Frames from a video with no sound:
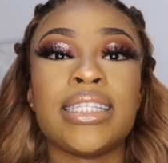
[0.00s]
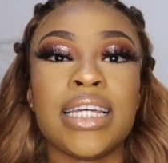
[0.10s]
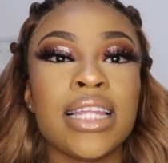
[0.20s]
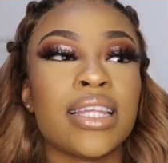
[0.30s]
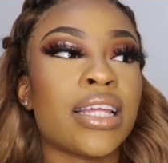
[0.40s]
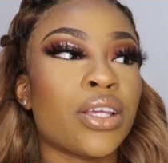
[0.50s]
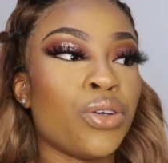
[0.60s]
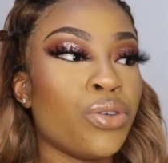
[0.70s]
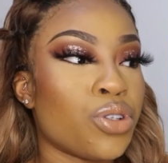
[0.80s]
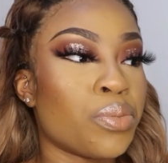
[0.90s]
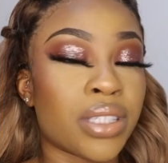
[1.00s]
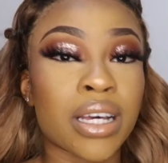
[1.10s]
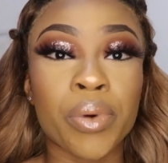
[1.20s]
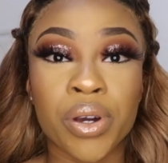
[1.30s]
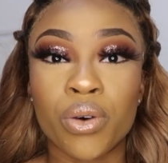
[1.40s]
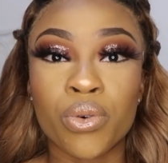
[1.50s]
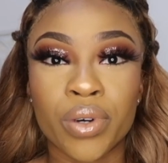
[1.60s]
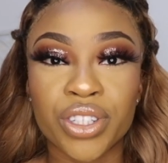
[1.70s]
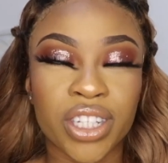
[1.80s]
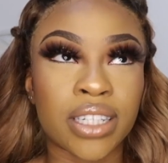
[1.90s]
it's either that the YouTubers that we are all
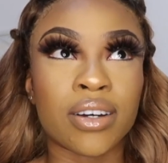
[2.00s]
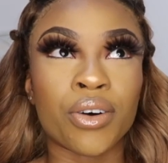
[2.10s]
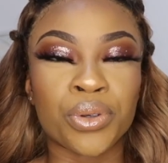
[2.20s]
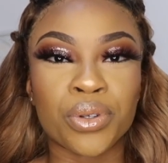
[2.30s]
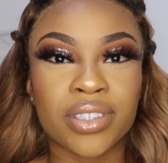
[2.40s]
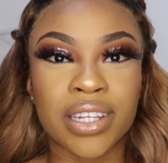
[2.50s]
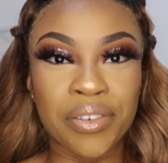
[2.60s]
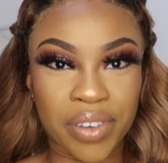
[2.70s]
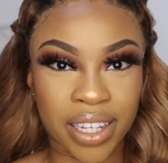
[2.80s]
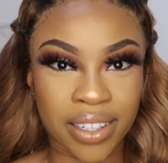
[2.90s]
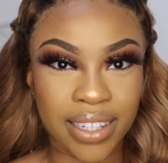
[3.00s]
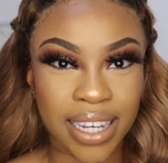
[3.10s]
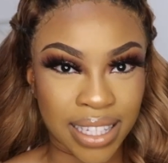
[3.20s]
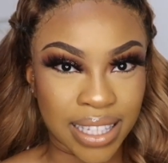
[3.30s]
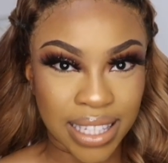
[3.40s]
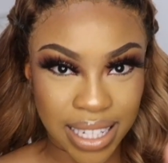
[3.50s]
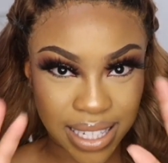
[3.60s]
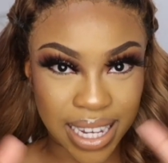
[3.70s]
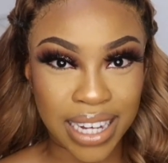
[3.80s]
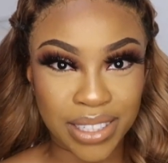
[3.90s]
watching are not living in
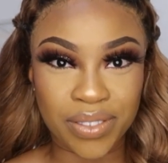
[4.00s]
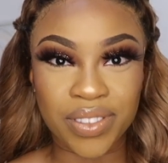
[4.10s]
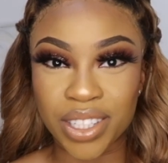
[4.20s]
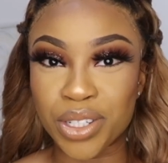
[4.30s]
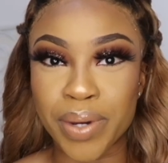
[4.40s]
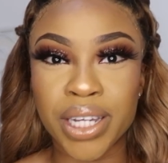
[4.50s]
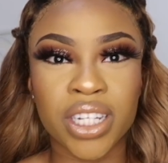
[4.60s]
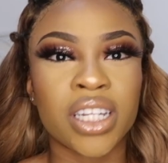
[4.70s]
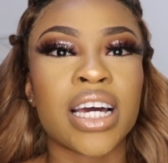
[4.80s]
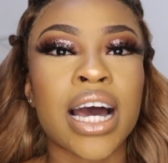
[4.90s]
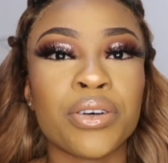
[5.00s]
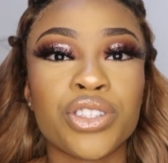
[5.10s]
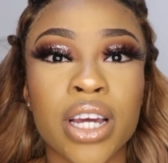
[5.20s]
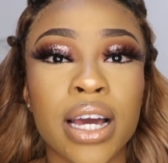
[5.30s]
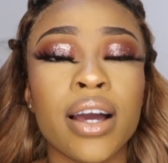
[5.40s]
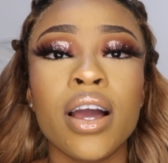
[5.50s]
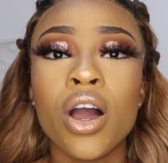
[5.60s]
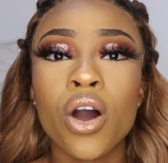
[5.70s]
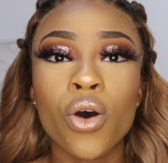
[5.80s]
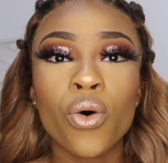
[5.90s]
this kind of situation in a house share,
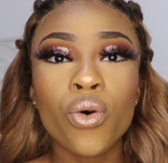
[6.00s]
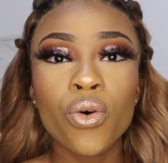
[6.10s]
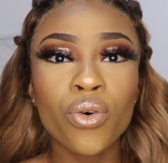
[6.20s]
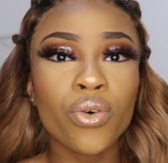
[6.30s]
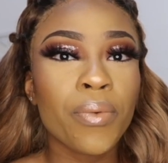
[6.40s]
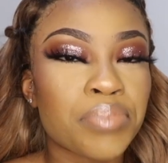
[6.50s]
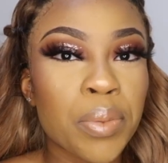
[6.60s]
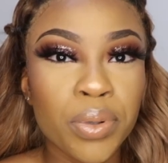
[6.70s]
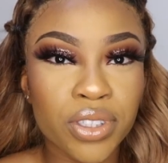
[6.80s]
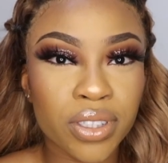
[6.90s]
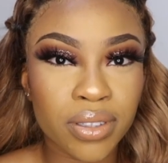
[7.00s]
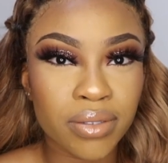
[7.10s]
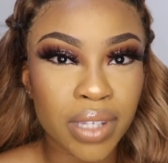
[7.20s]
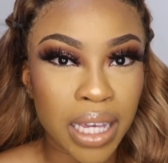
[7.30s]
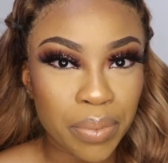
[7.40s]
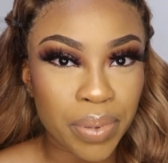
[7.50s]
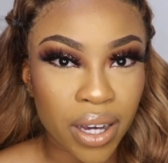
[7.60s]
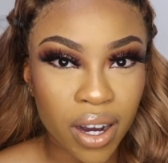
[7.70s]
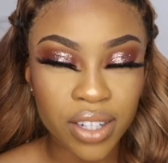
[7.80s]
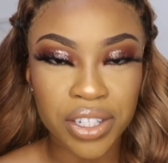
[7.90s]
or people just keep
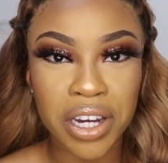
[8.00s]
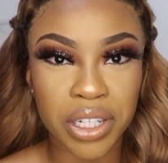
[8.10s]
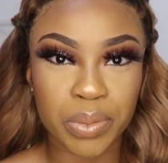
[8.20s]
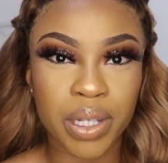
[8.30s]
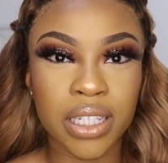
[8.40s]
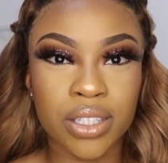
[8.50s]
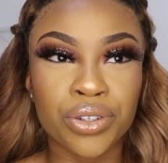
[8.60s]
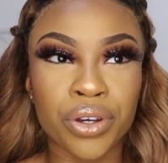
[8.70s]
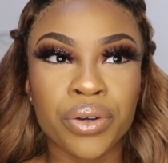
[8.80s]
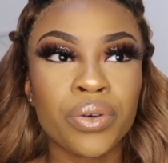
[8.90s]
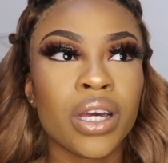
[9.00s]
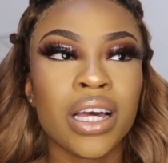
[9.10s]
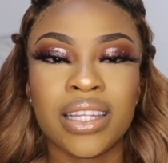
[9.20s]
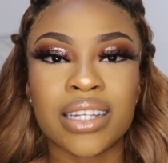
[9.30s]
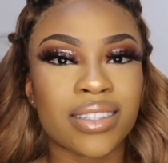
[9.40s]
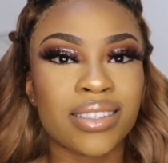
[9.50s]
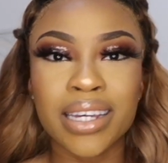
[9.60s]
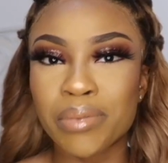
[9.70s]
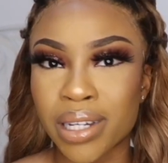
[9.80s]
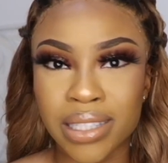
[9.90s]
it hush hush because, you know, there's a
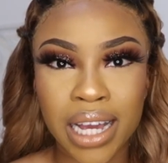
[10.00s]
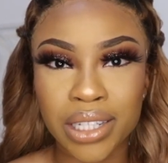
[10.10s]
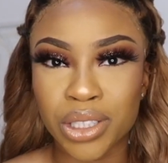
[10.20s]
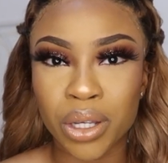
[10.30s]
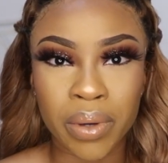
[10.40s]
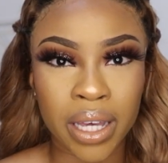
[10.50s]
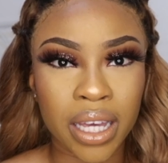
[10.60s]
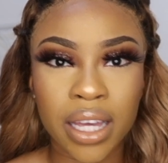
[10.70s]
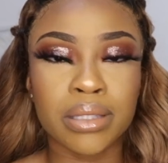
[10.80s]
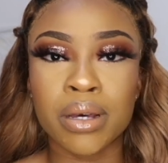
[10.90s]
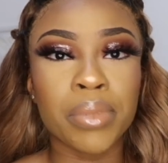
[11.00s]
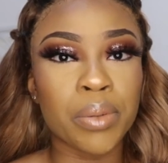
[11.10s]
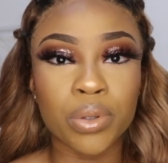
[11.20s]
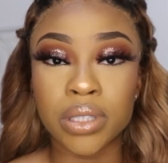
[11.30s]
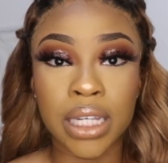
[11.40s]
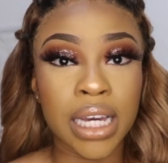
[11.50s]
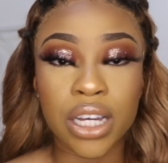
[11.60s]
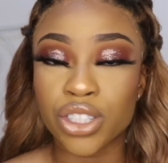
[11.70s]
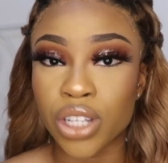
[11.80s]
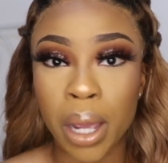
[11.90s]
stigma attached to it. Some people see it
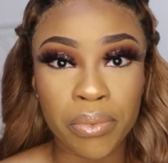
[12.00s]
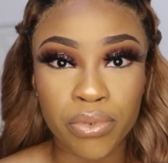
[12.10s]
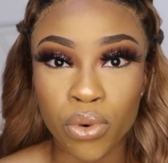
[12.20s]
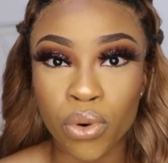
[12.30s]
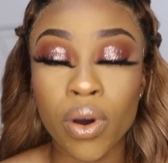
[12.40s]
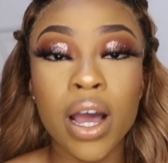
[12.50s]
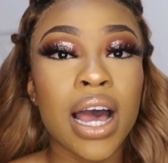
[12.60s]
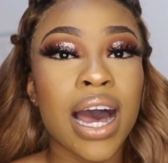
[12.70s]
as shameful.